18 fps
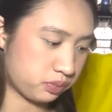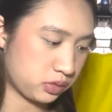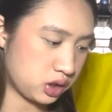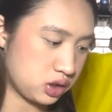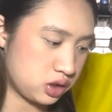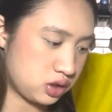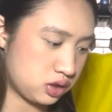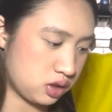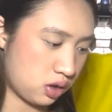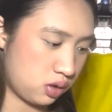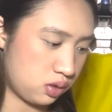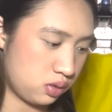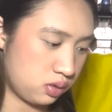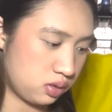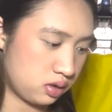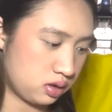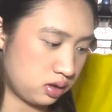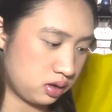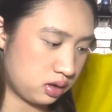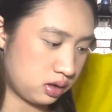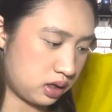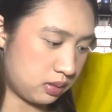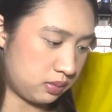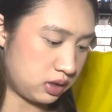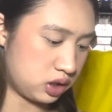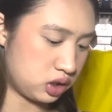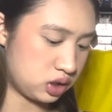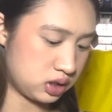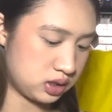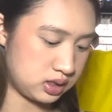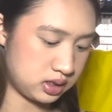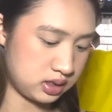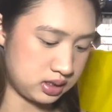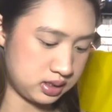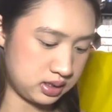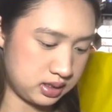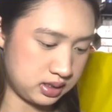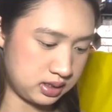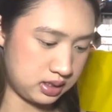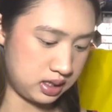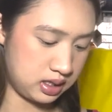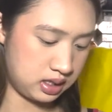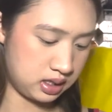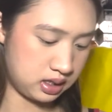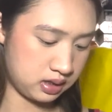So let me just see.